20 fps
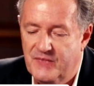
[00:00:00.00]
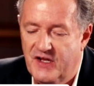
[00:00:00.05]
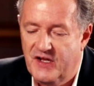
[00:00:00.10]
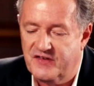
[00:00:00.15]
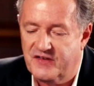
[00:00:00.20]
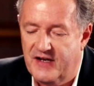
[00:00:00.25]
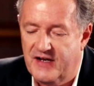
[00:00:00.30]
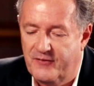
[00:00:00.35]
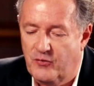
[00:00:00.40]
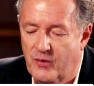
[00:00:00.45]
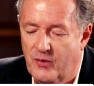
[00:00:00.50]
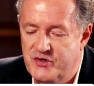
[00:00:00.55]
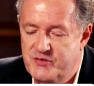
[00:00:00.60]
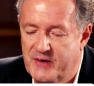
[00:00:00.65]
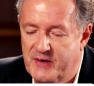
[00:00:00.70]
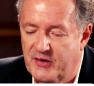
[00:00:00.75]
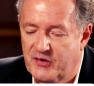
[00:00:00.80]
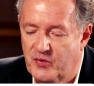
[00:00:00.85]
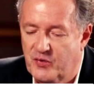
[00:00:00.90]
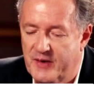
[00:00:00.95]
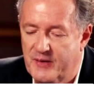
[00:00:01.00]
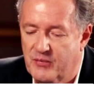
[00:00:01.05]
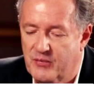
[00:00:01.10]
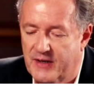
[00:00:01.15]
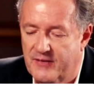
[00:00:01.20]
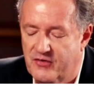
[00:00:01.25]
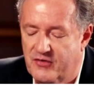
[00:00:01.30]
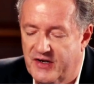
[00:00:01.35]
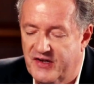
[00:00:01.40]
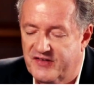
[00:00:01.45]
Listen, everyone should be able to tweet
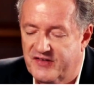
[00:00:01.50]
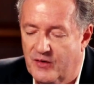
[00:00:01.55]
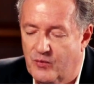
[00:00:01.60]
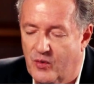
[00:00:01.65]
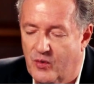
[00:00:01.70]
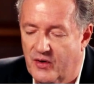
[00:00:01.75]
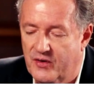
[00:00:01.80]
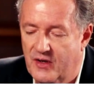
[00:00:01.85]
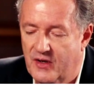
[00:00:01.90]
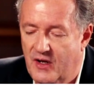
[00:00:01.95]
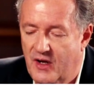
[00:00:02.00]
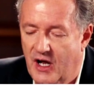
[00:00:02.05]
whatever it is they want.